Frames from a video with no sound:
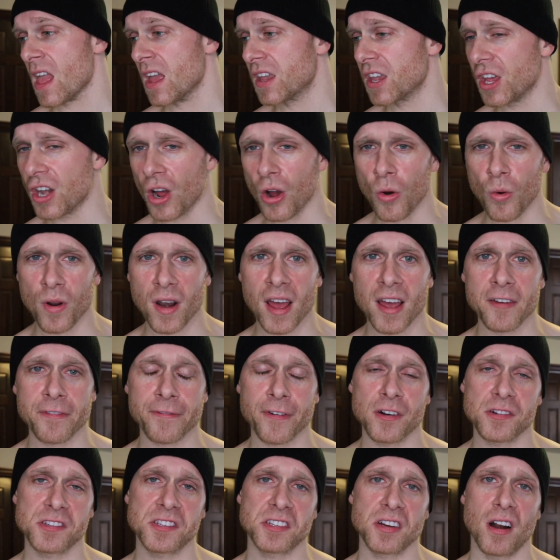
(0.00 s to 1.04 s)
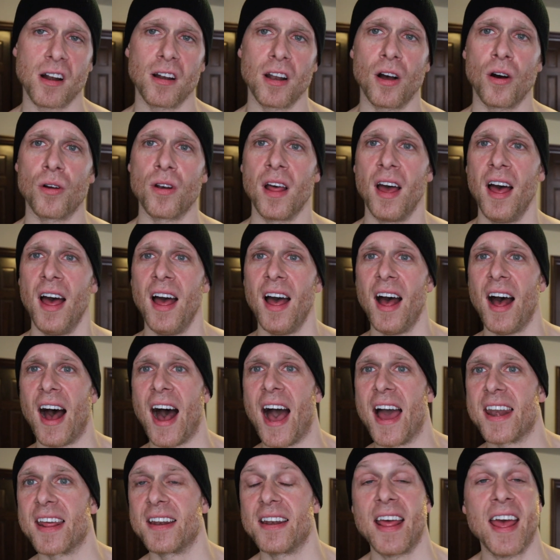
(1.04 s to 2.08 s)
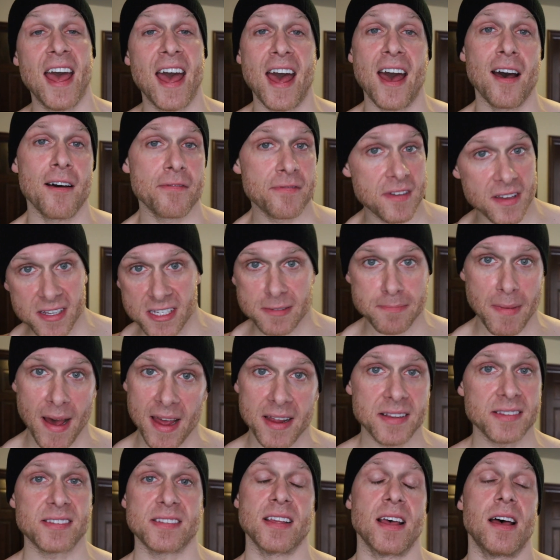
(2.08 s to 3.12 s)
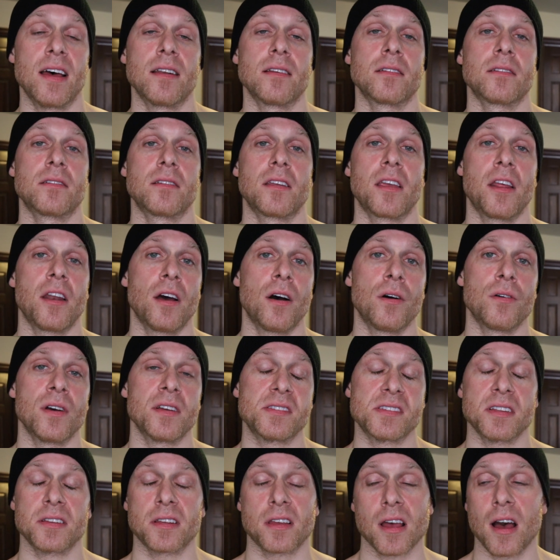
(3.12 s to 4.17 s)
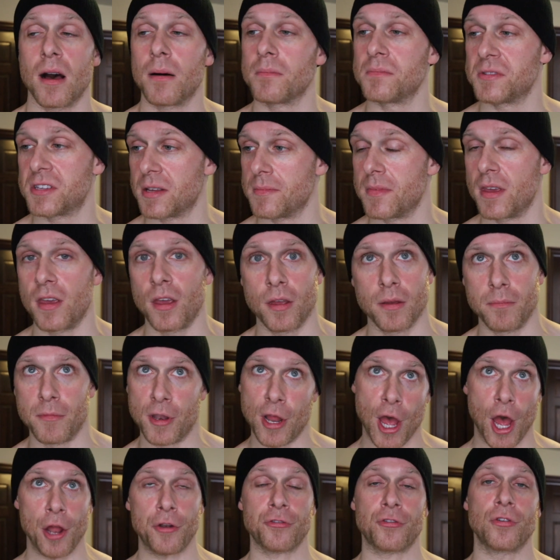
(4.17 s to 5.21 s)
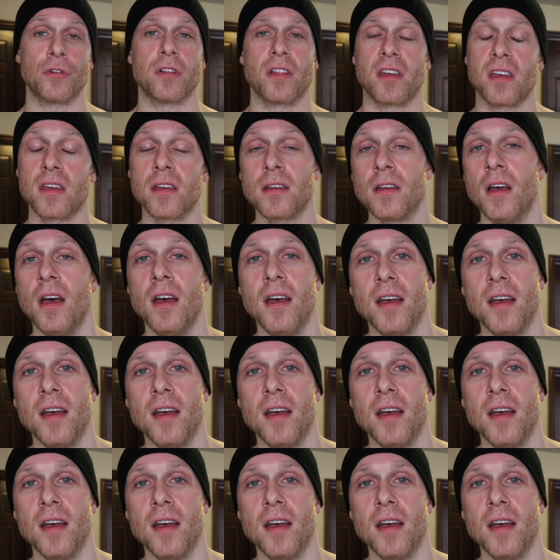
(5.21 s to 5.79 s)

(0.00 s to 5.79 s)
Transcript: You know, when I first started out, I didn't have this mindset. You know, it didn't come to me naturally.